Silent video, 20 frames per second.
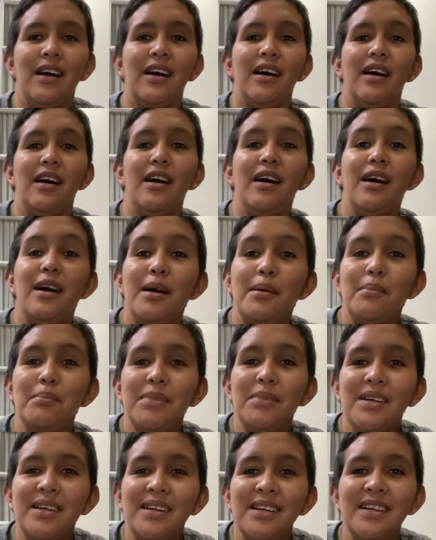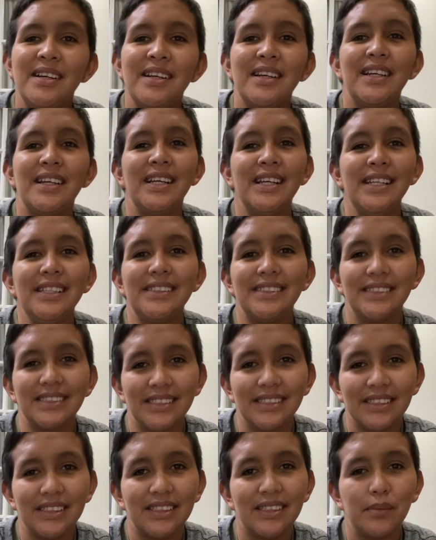Um,
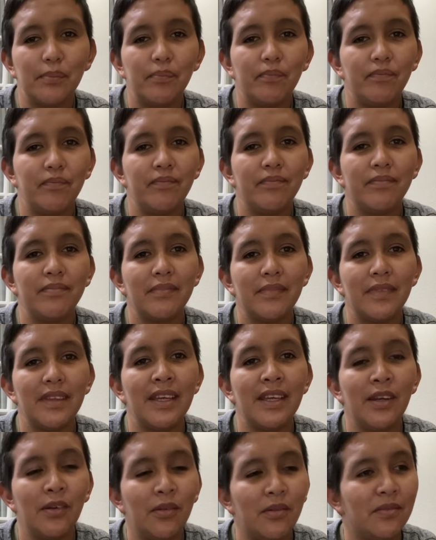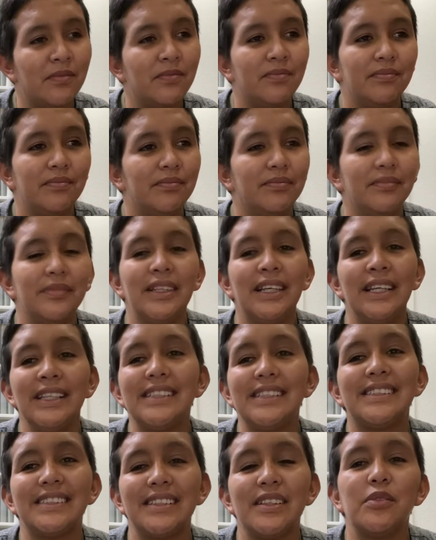it's it
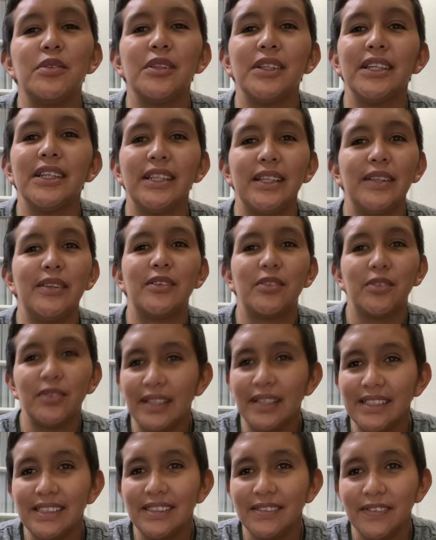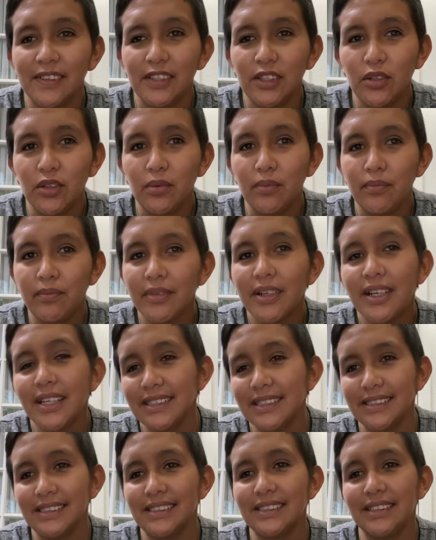it's a really crazy video
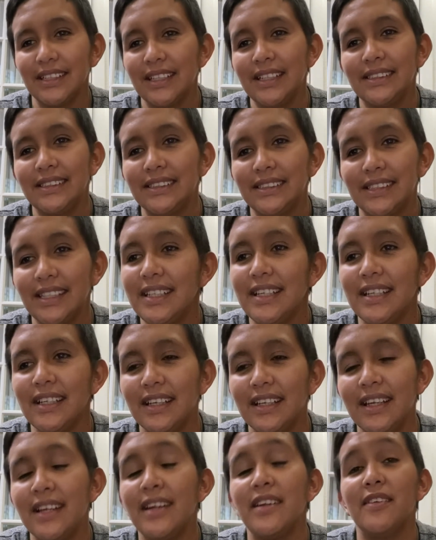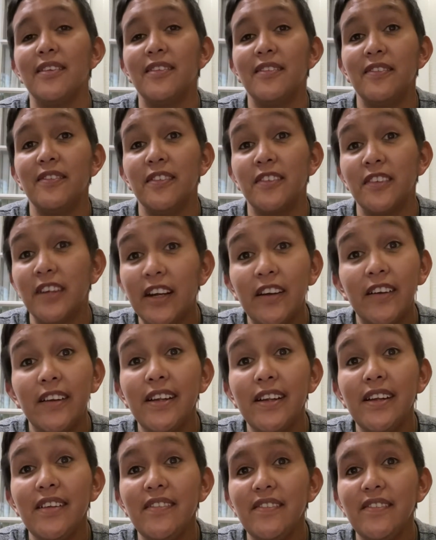because it's gonna get very